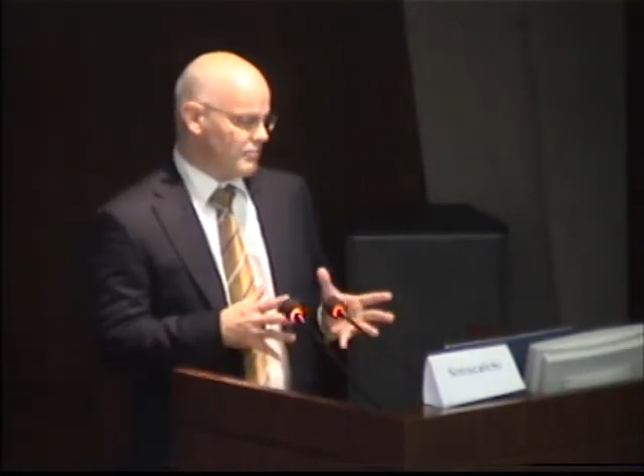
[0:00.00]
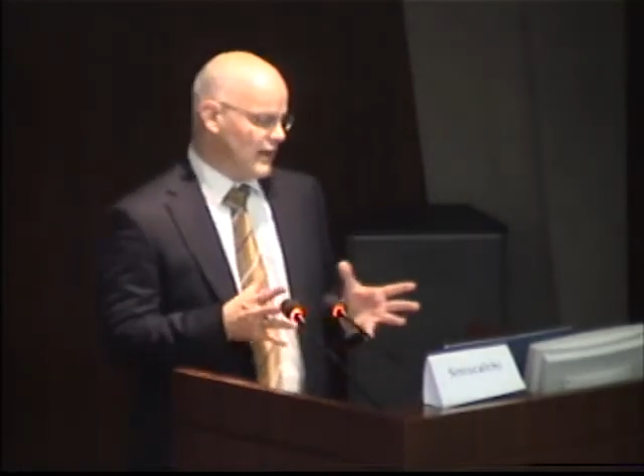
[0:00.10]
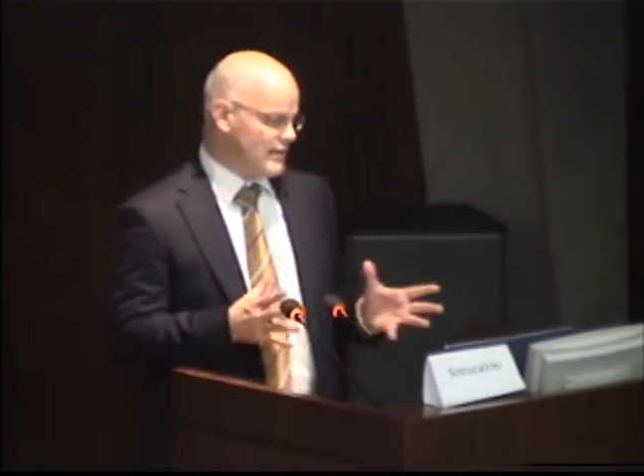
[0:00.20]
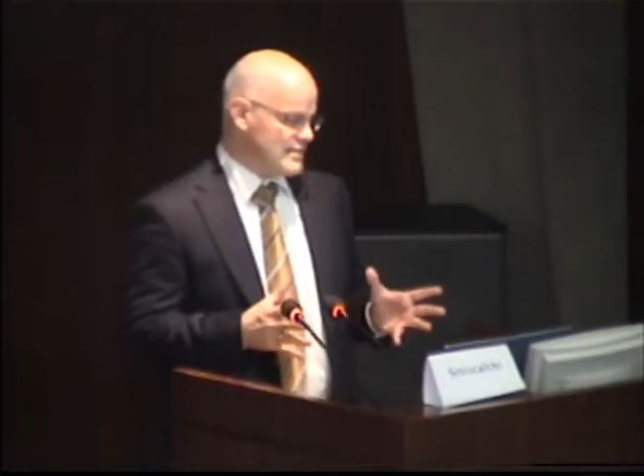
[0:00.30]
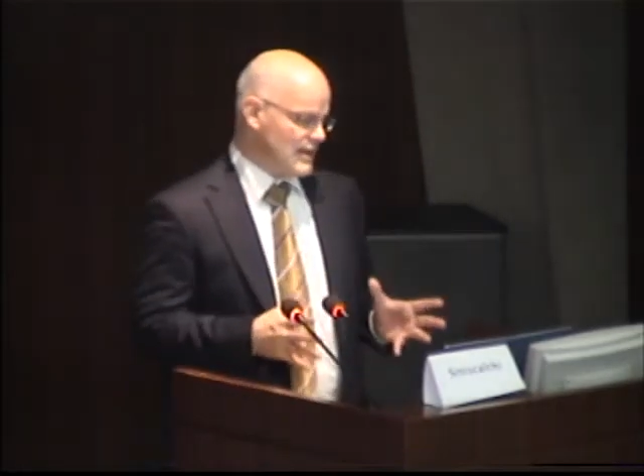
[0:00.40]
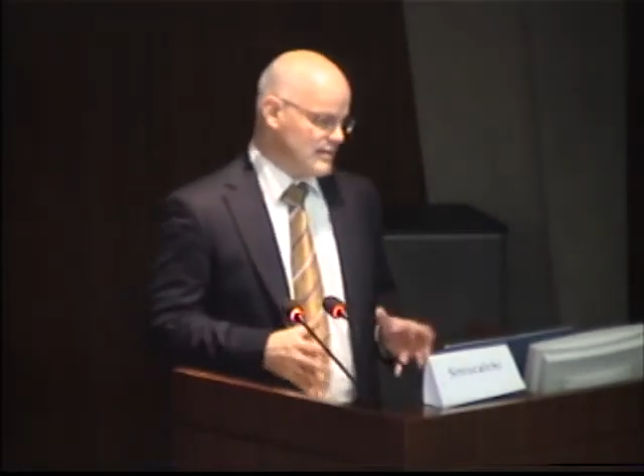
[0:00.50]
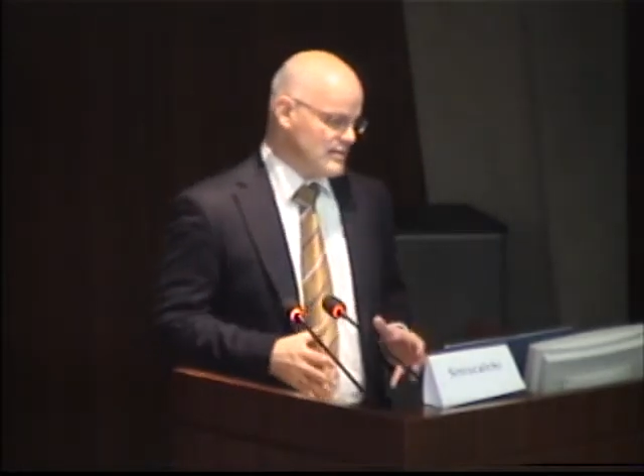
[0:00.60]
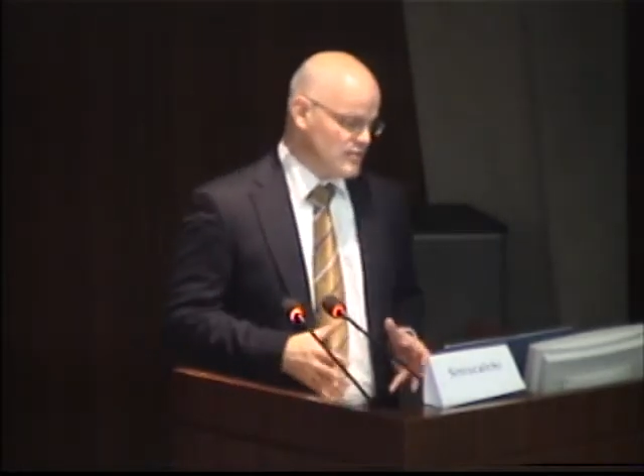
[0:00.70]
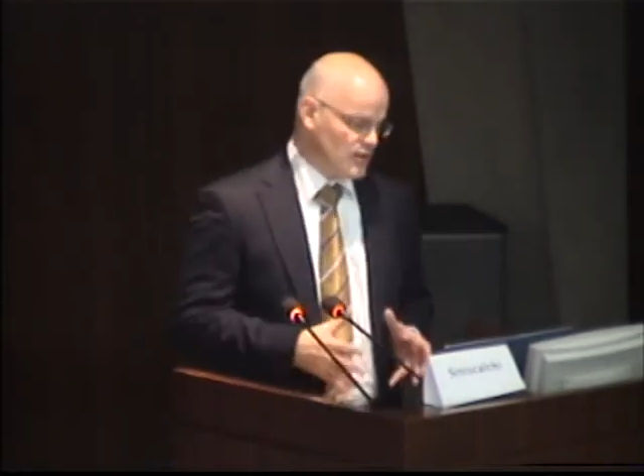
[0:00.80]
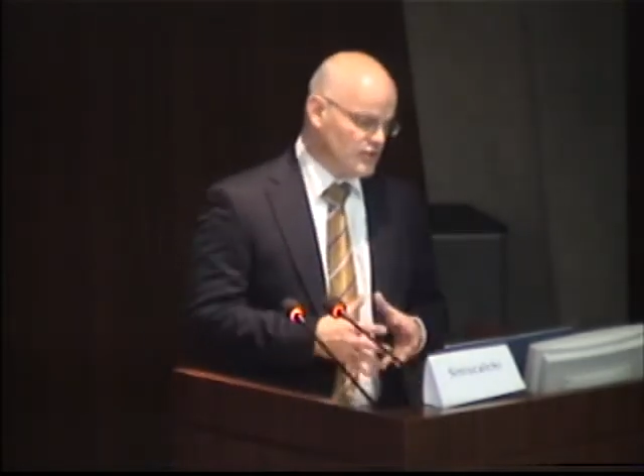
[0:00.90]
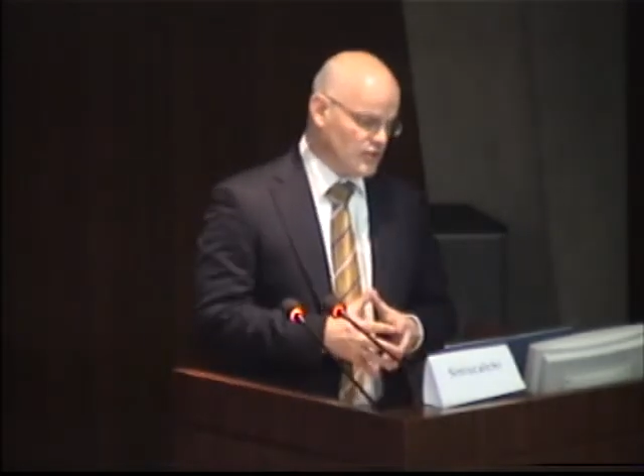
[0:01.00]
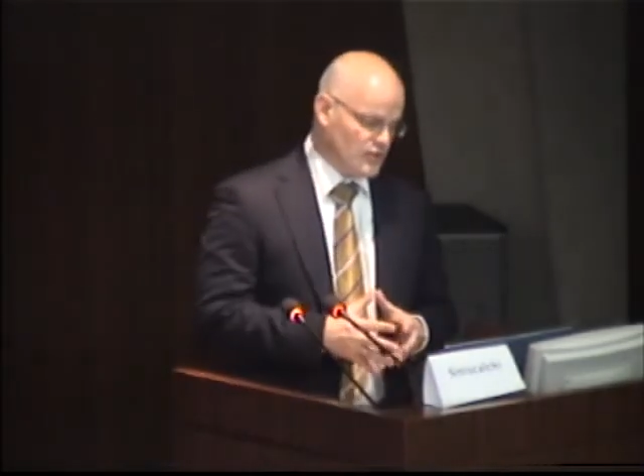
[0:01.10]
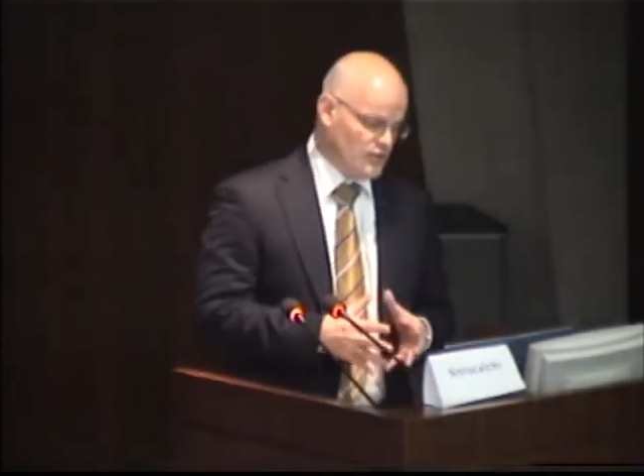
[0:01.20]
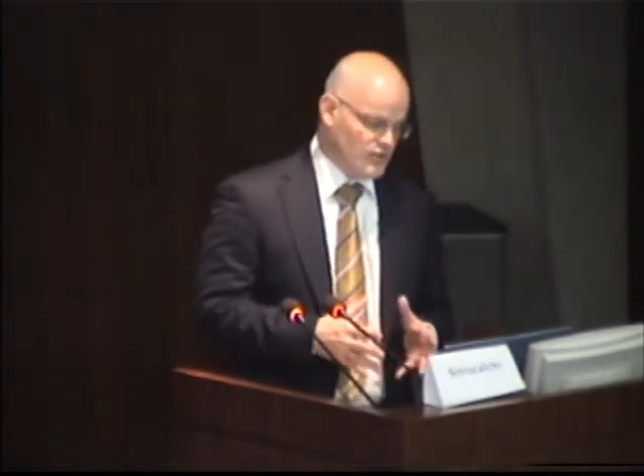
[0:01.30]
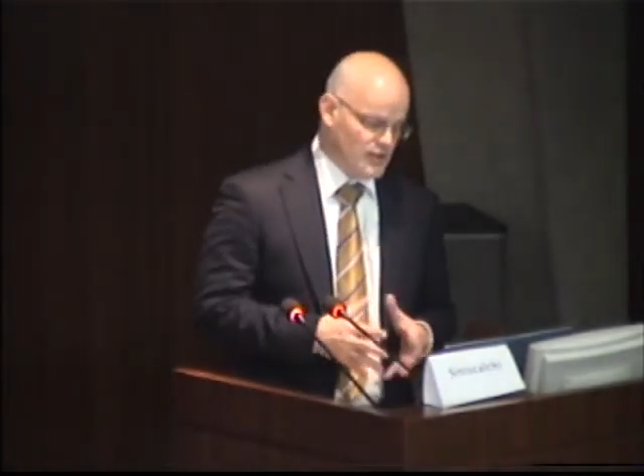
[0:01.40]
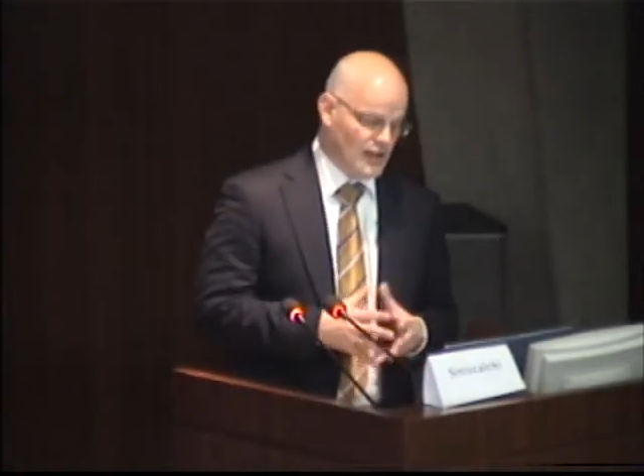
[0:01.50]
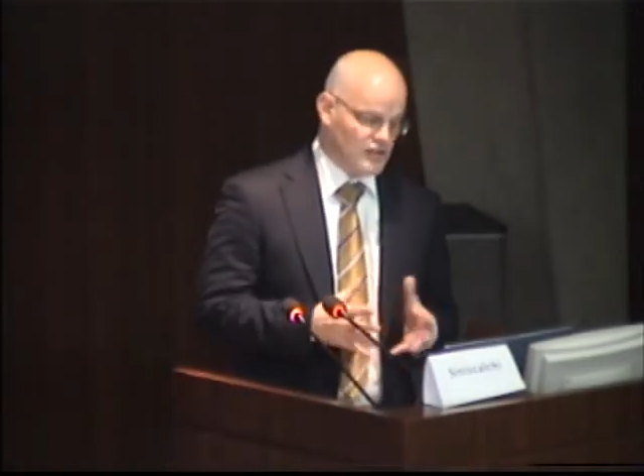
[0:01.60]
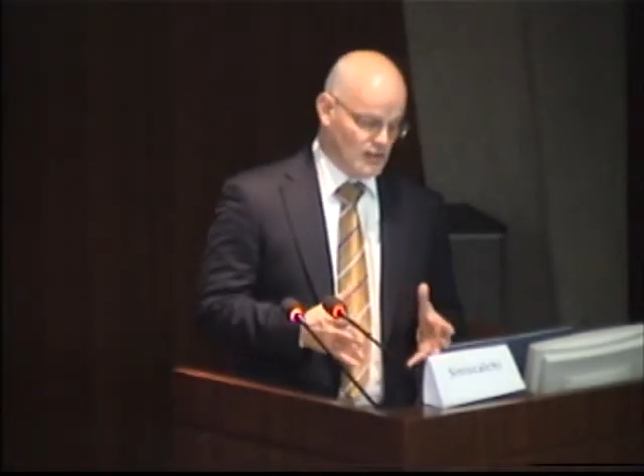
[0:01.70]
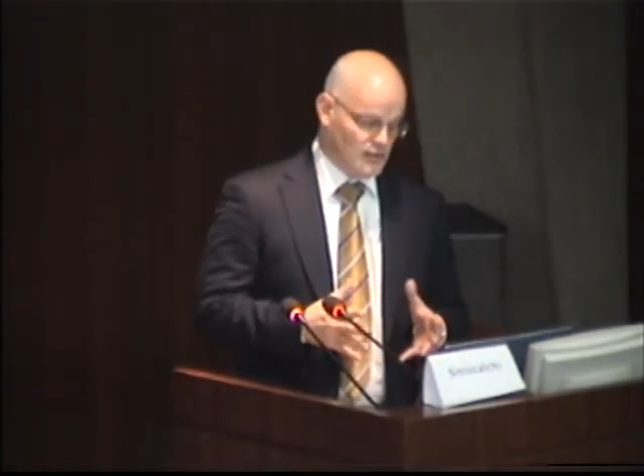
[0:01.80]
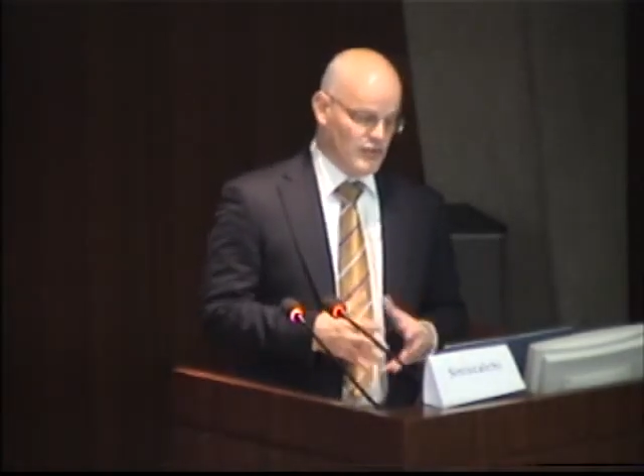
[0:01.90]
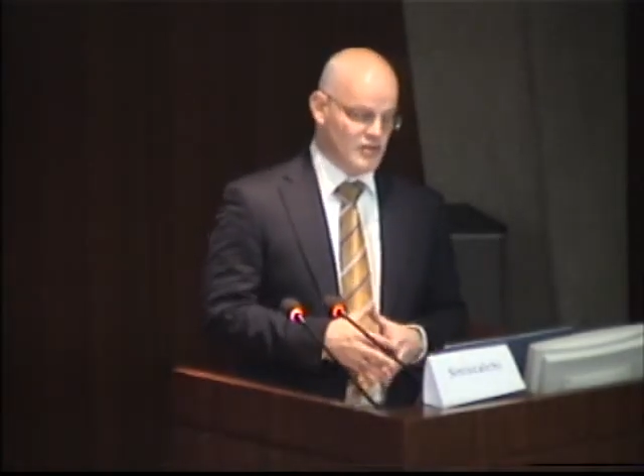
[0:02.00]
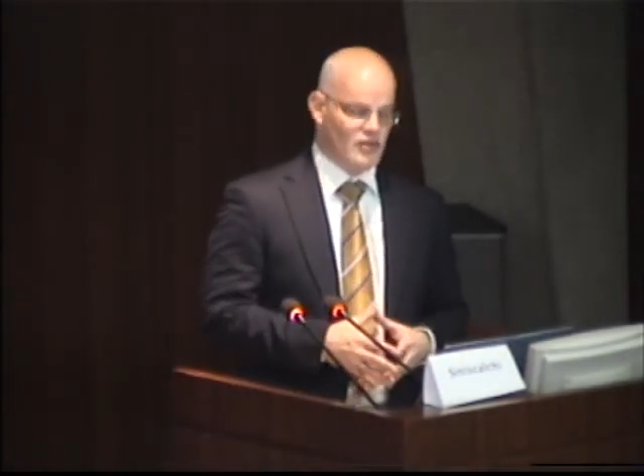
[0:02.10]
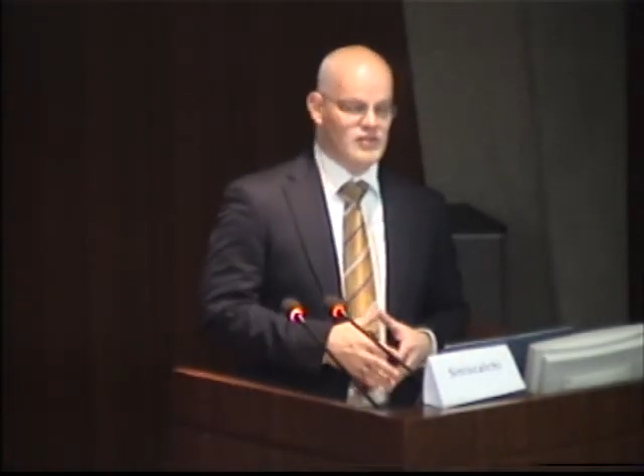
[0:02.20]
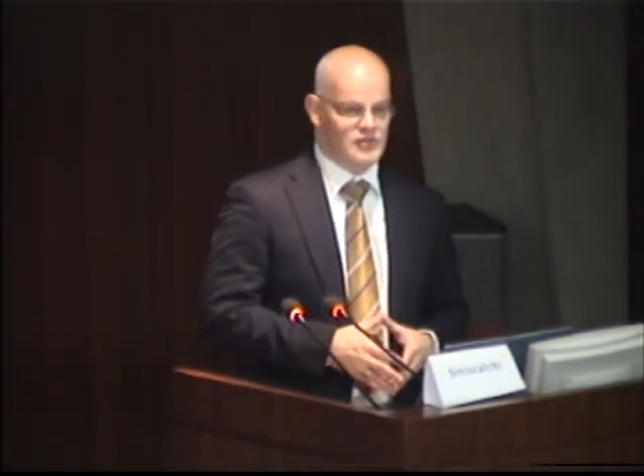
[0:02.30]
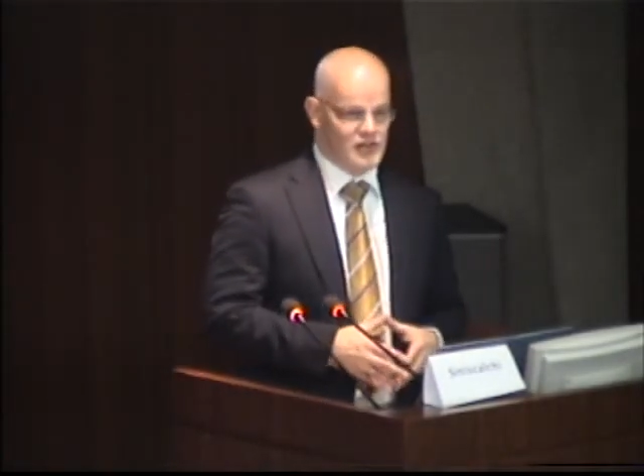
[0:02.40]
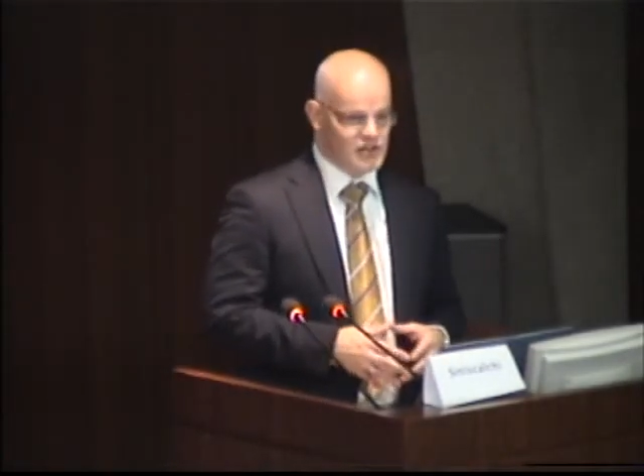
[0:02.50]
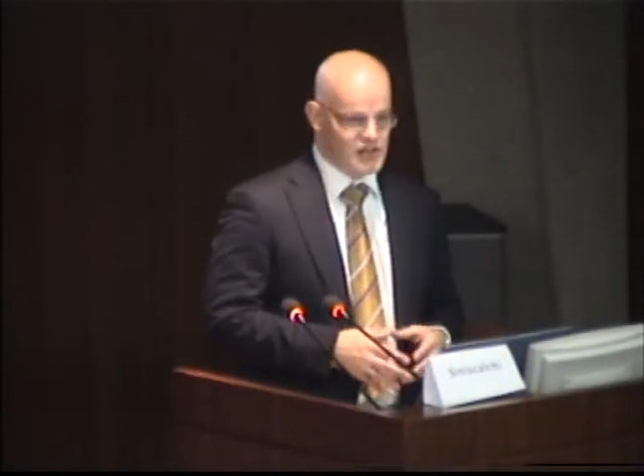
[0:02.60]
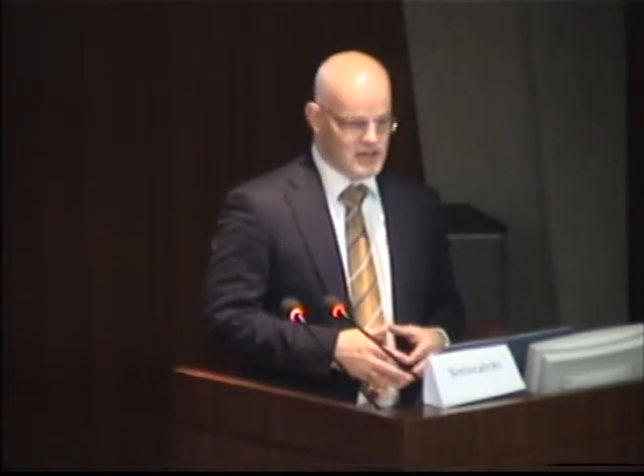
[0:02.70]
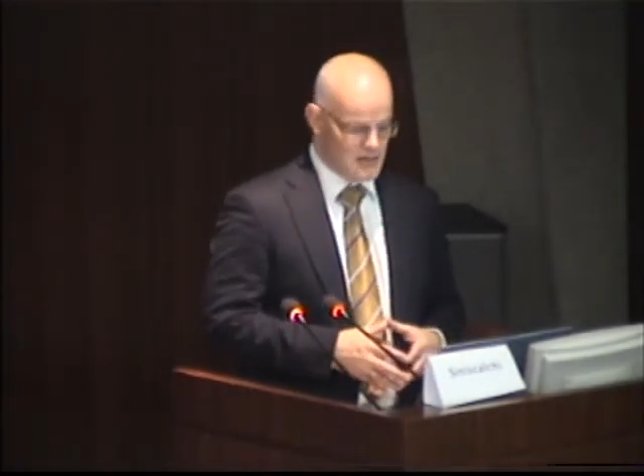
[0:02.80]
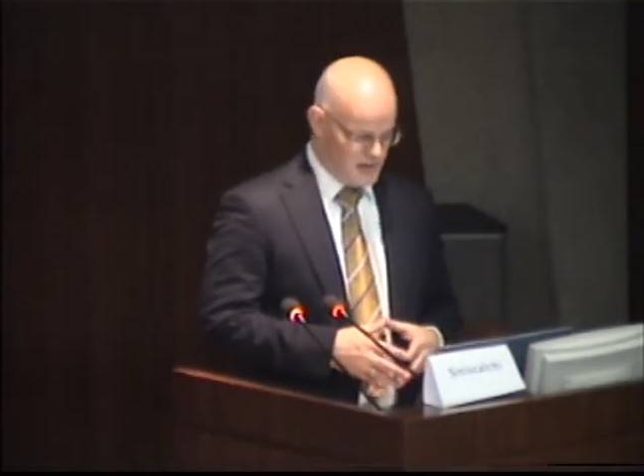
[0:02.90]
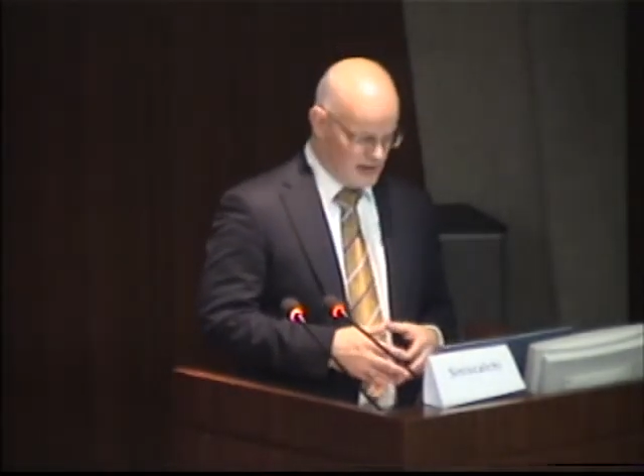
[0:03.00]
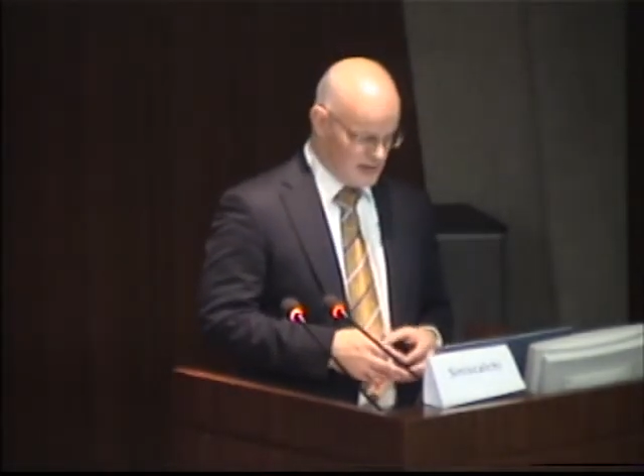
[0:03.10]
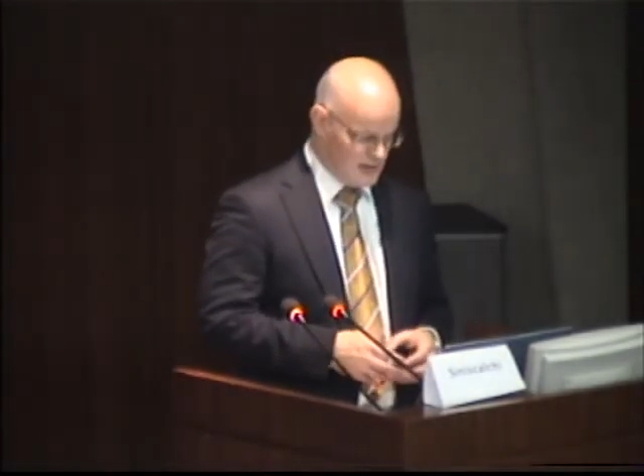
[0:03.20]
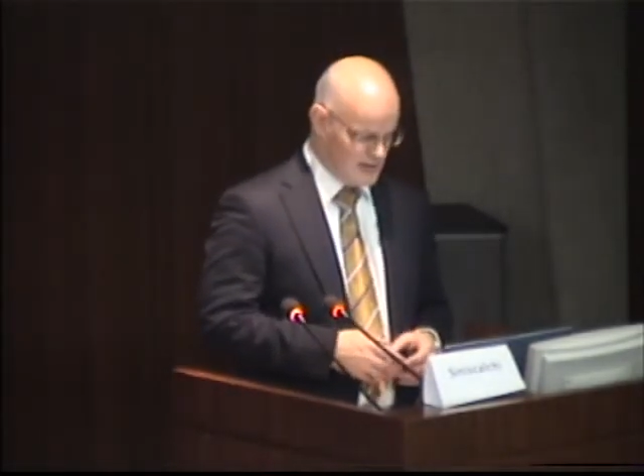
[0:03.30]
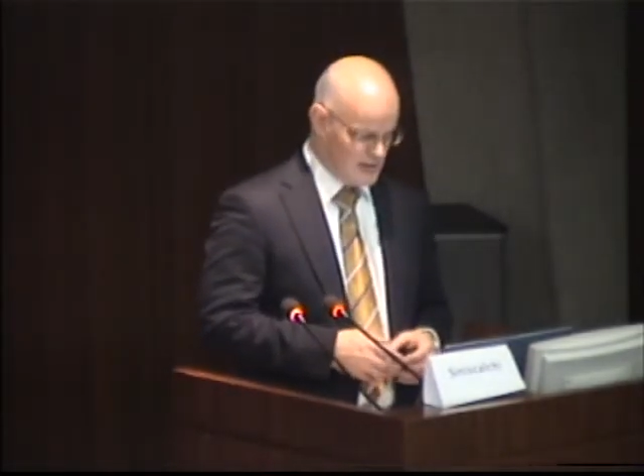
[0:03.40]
makes sense to introduce a national resource efficiency fund,